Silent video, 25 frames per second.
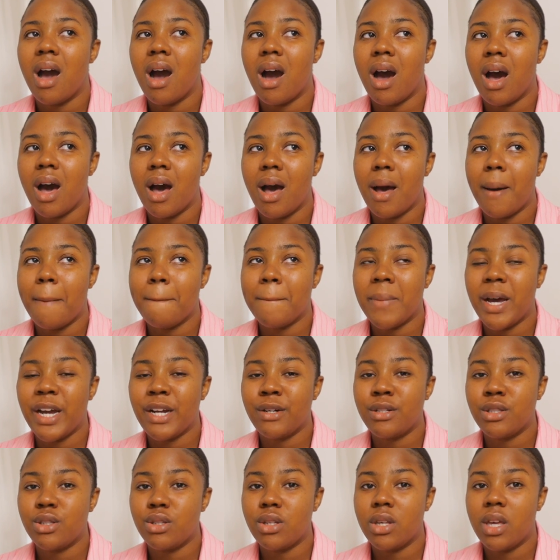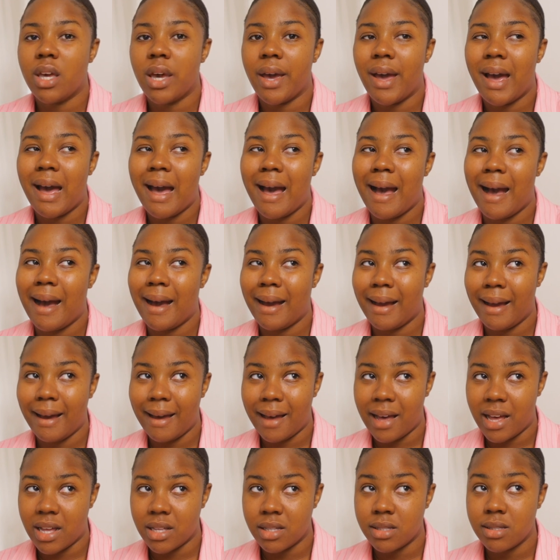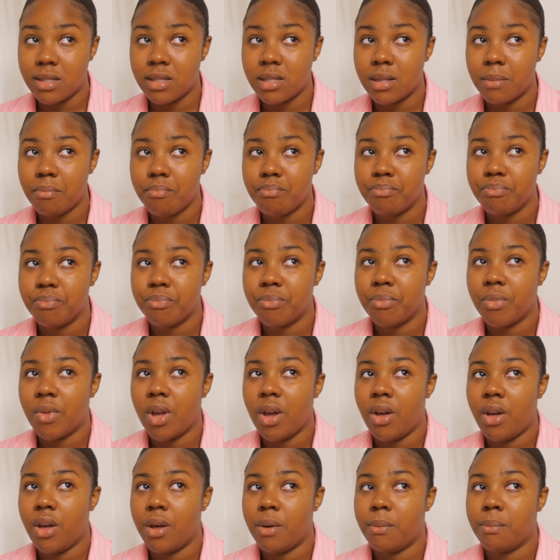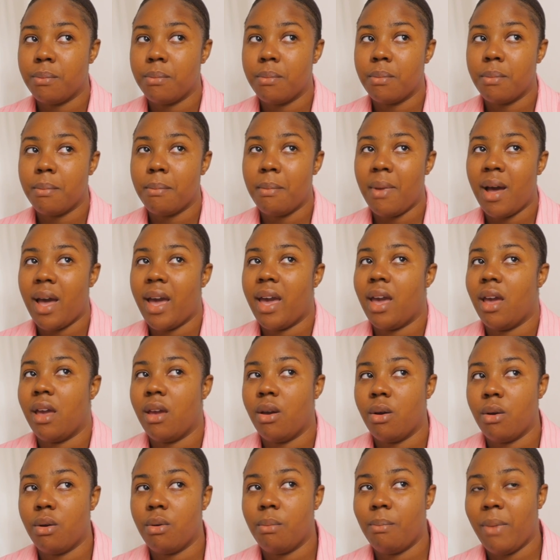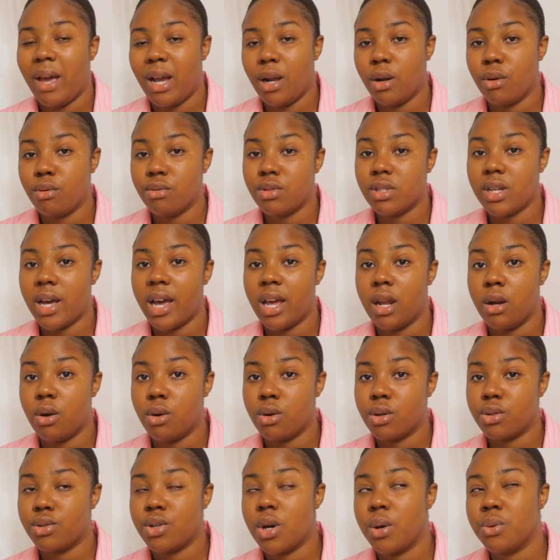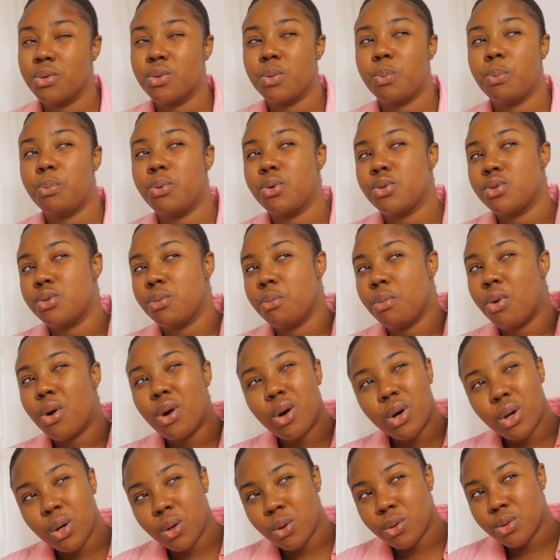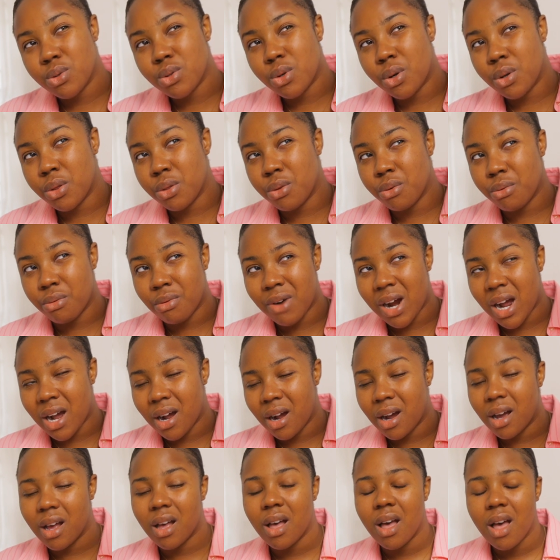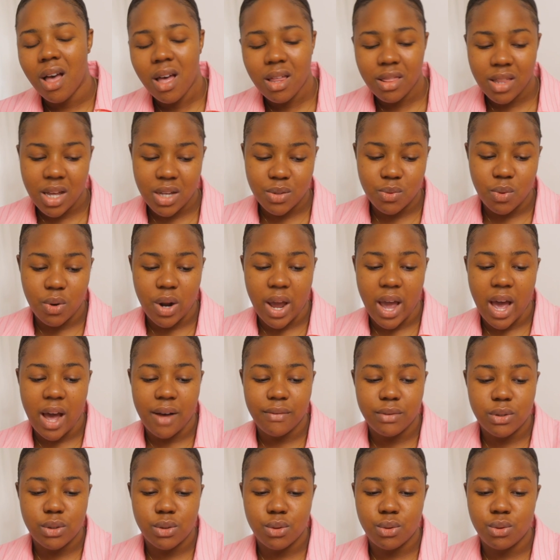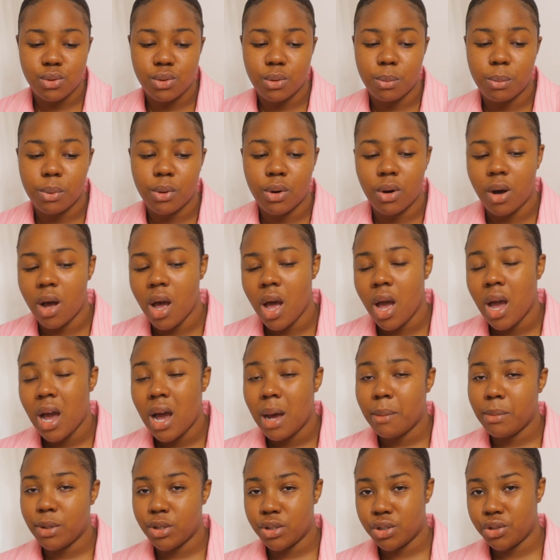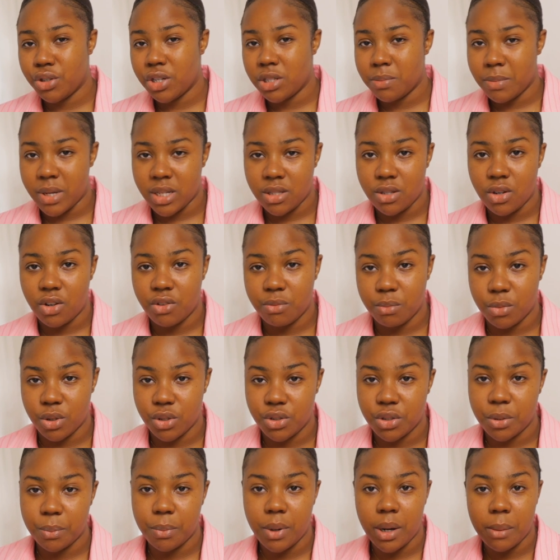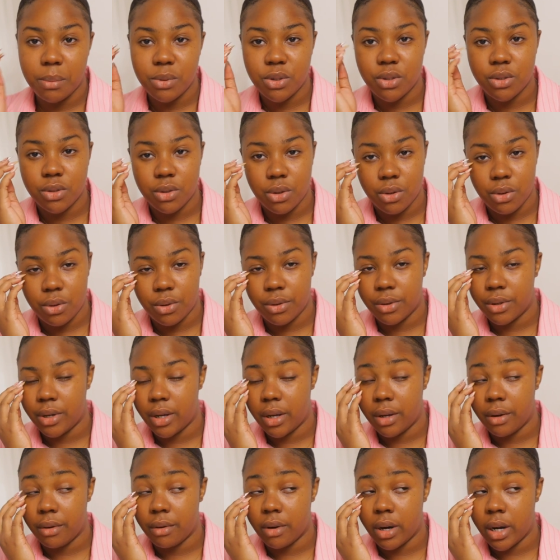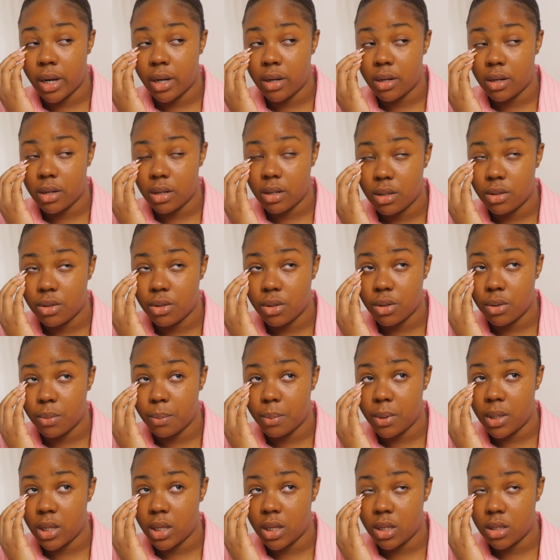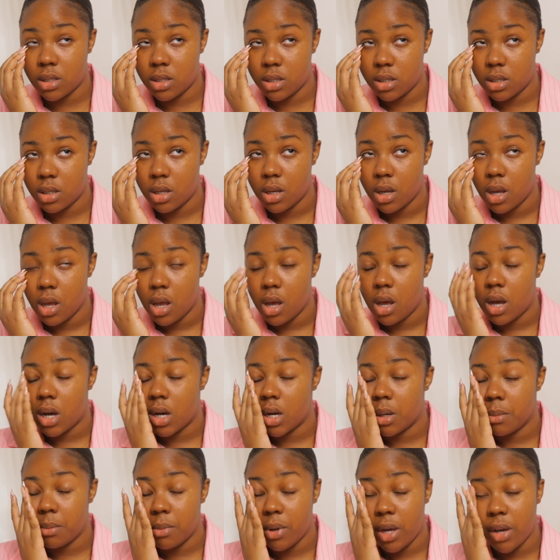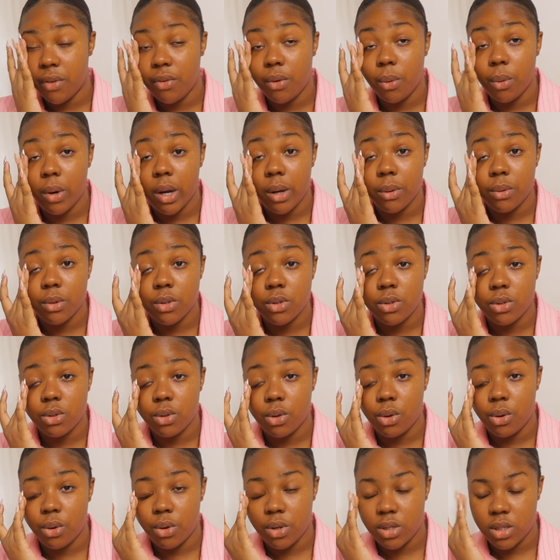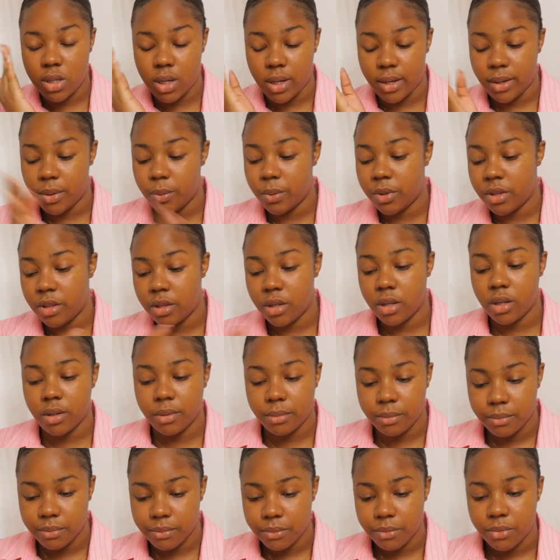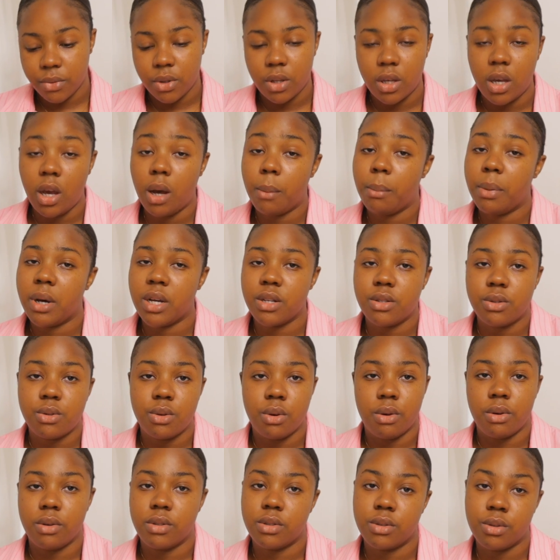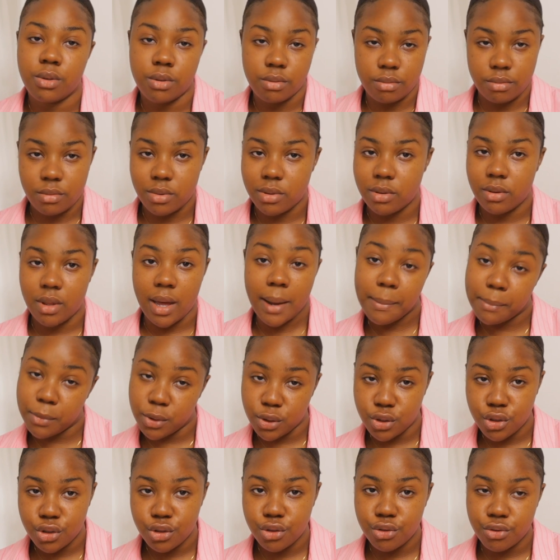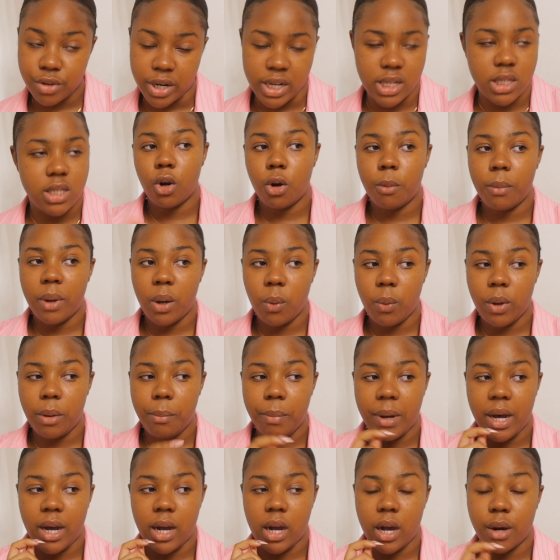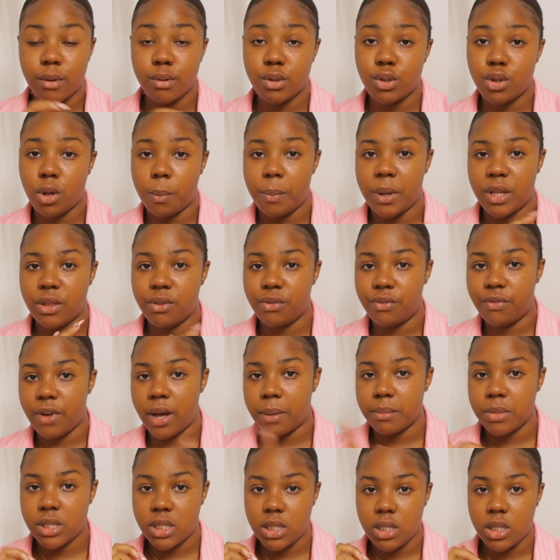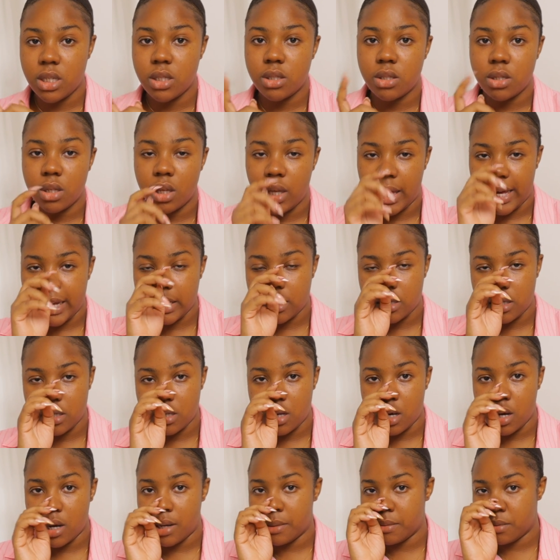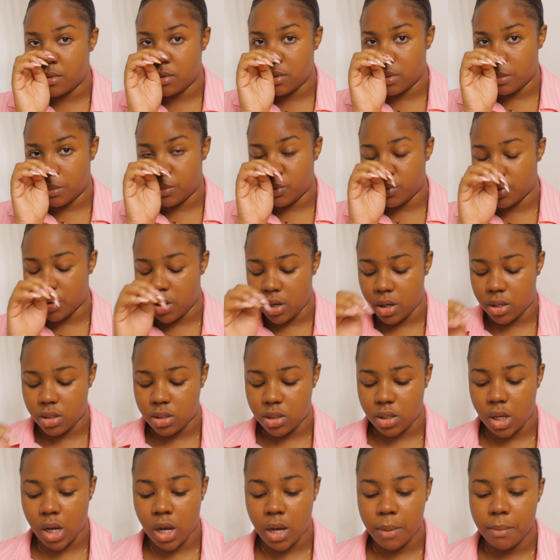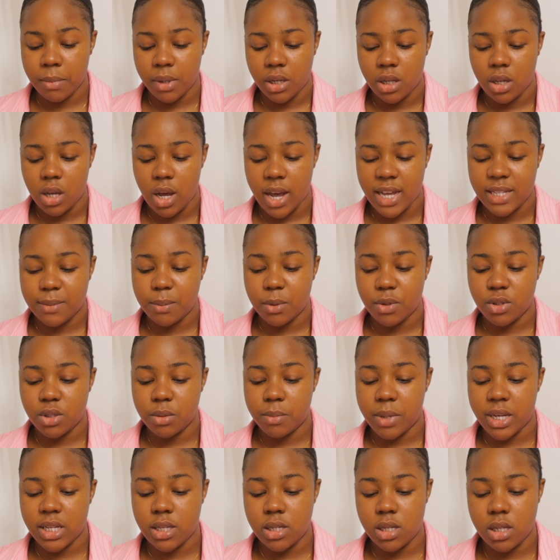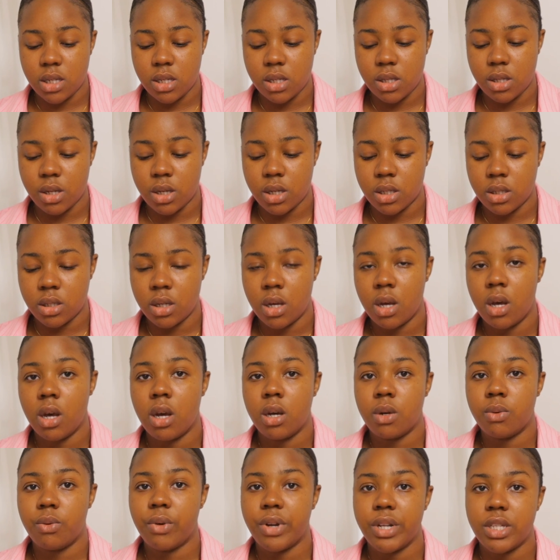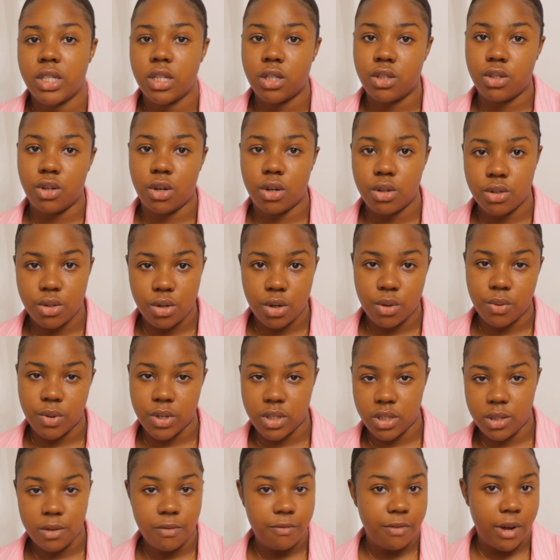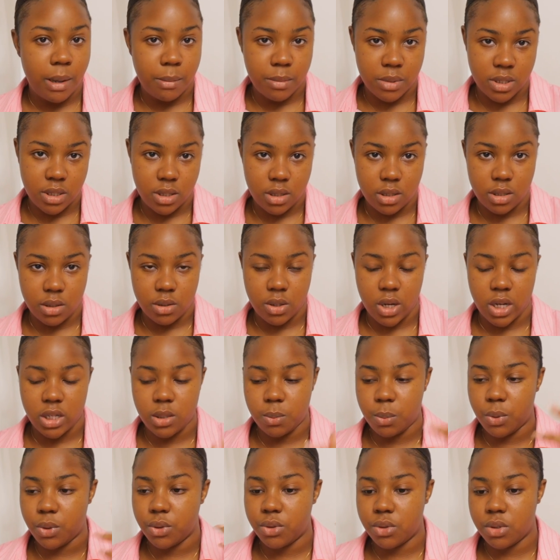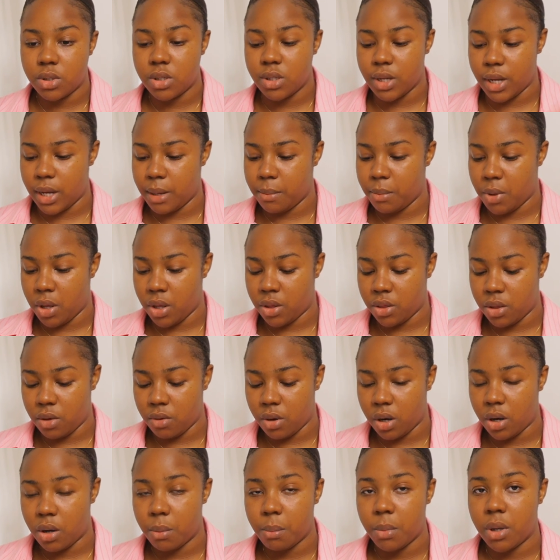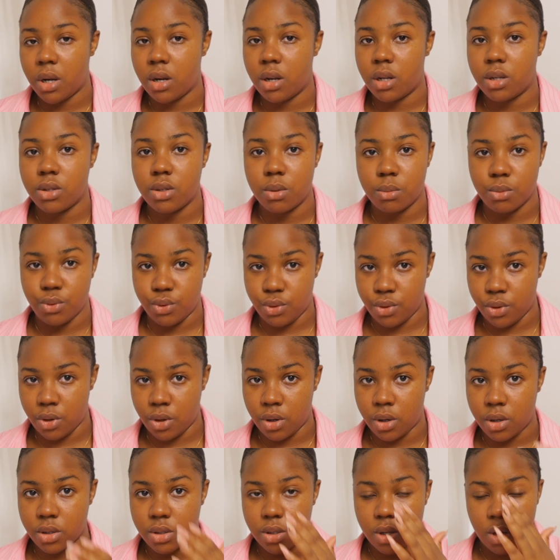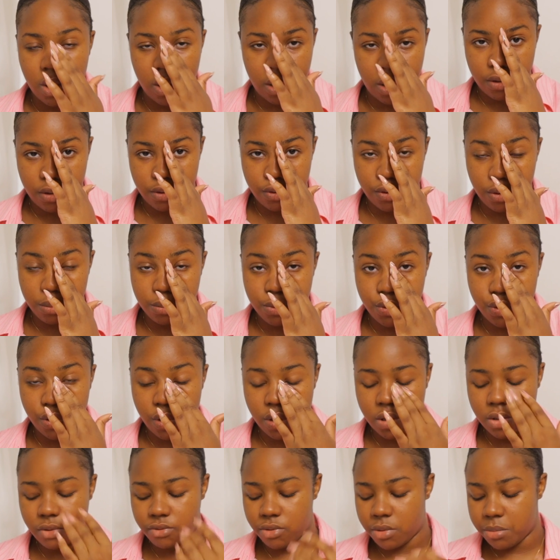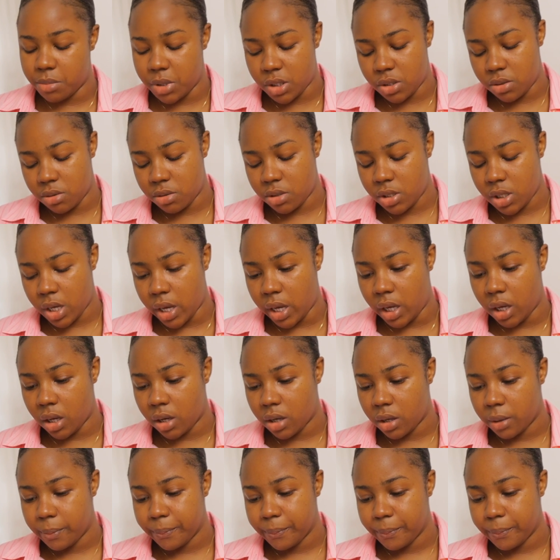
um, I need to get hangers um, my my clothes are a lot I want to put more clothes on the rack that's what I have to do but I'm not gonna stress myself much I'm probably just gonna order a ride to the place um, everywhere I want to go is like within Yaba, so it's not that much stress. On my way back, I'll stop at the pharmacy to get um, some drugs. Um, I spoke to my sisters. One is a doctor, one is a pharmacist. So I spoke to them and they recommended some drugs, some drugs for me to take.